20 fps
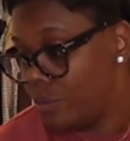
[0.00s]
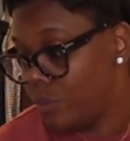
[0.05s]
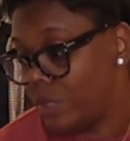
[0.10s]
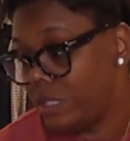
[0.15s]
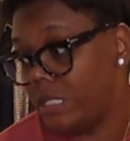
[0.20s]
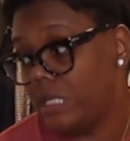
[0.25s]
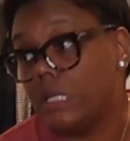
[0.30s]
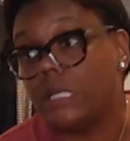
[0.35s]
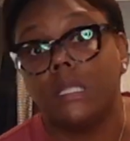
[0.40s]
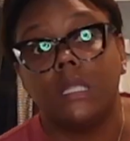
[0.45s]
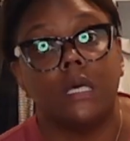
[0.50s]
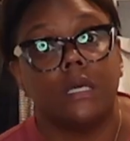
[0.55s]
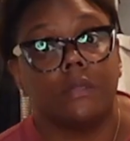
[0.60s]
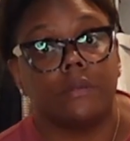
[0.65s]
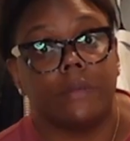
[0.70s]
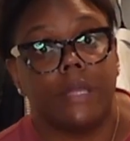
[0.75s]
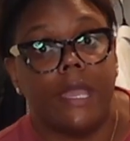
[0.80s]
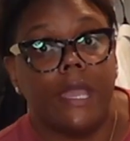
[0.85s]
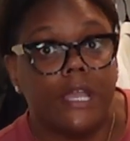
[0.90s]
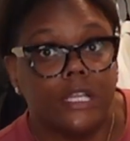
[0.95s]
with
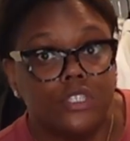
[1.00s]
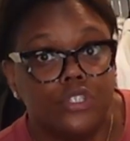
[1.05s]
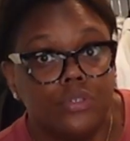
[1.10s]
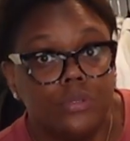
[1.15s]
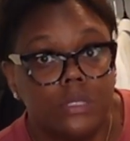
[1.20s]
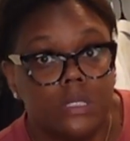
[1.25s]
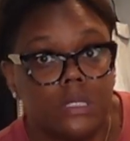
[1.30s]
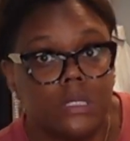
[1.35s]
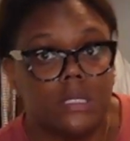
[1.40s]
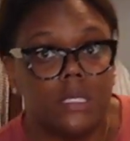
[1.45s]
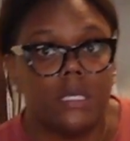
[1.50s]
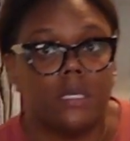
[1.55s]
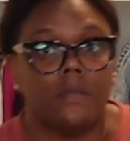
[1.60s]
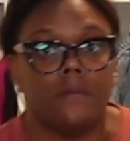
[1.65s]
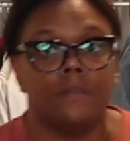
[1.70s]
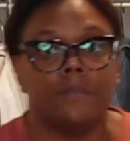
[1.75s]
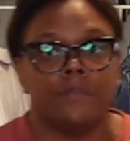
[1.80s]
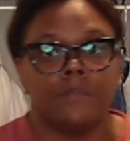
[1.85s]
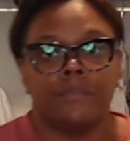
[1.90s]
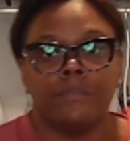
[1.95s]
decluttering. As you can see,
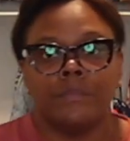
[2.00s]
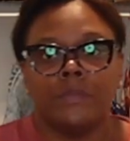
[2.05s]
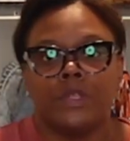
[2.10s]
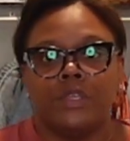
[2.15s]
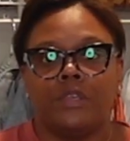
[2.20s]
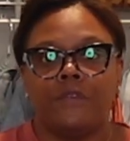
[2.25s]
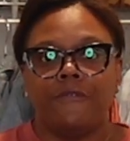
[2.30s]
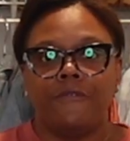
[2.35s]
your